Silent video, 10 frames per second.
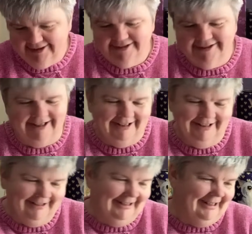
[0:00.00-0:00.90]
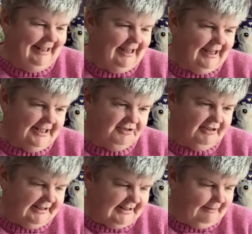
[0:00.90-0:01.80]
So,
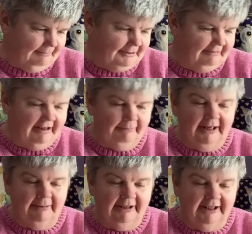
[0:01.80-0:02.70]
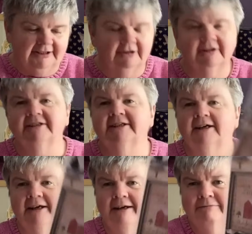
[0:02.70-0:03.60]
Heartstring Sampler, Red Baby, it's cold
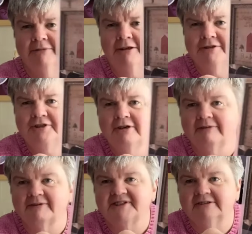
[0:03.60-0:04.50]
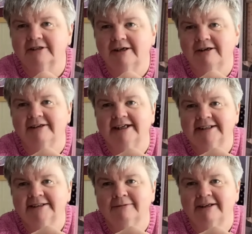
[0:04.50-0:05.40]
outside. I'm not sure if I've still got
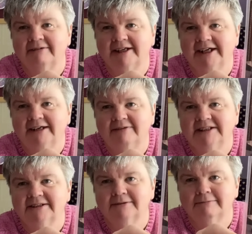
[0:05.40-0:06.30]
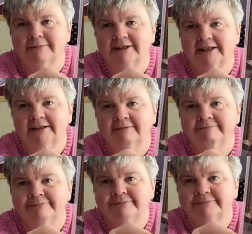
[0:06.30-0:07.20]
this or whether I gave it to somebody.
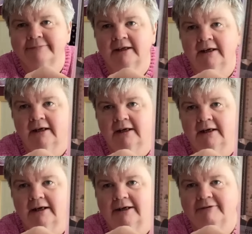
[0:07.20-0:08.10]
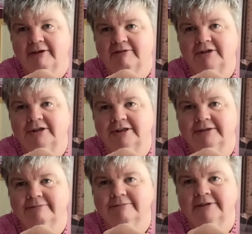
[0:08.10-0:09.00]
I'll have to have a
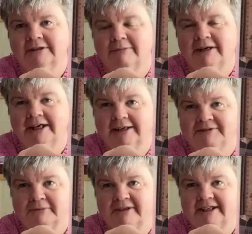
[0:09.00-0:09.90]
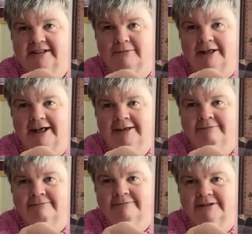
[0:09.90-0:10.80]
look. I might give some of these away
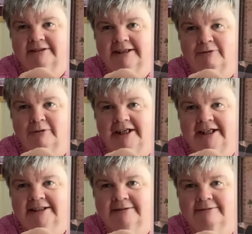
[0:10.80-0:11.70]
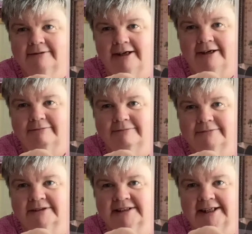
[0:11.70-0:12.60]
and giveaways.
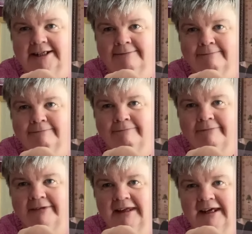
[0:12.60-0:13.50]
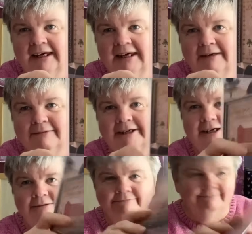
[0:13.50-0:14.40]
We'll see. But yeah.